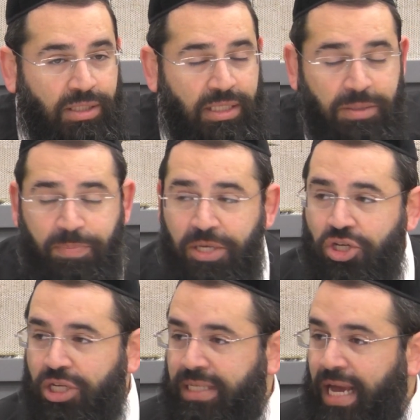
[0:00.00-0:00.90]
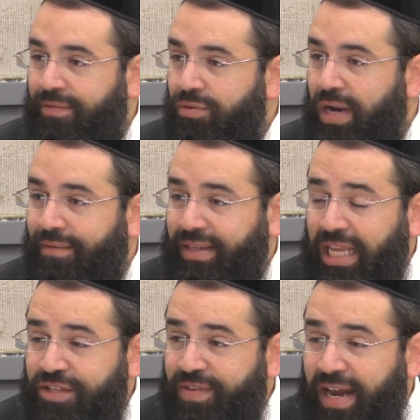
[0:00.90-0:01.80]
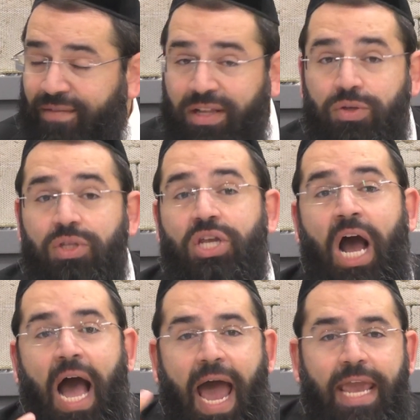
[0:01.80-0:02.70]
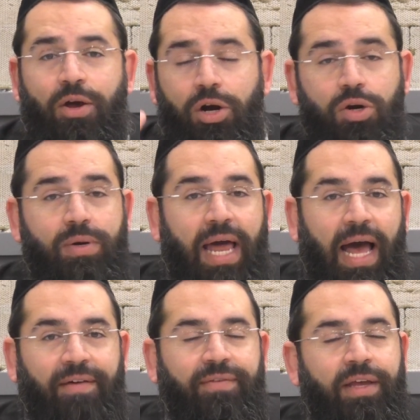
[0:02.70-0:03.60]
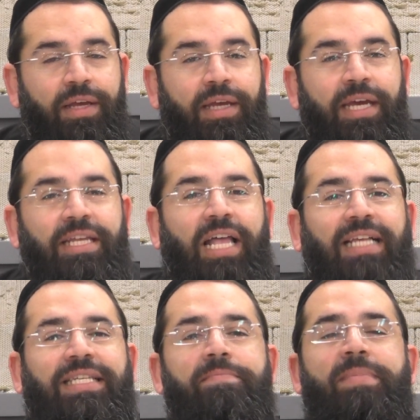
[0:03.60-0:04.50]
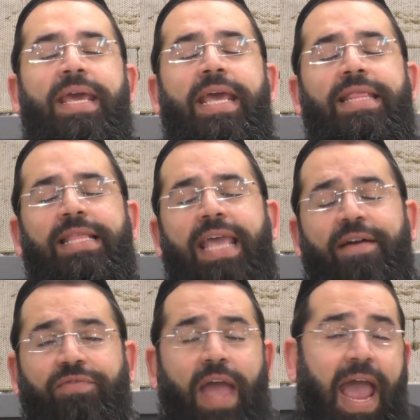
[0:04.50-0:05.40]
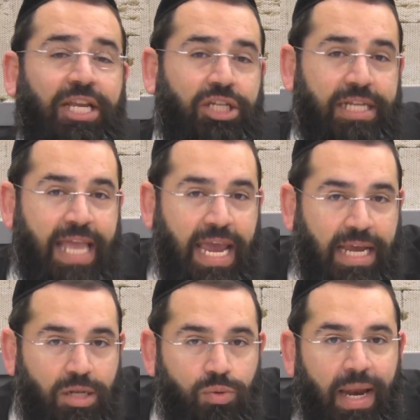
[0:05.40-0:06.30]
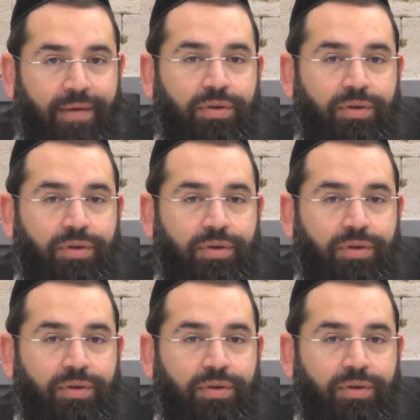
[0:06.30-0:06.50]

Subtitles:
species of lulav, hadas v'arava, to tie your lulav, it doesn't mean that you have to actually take a lulav.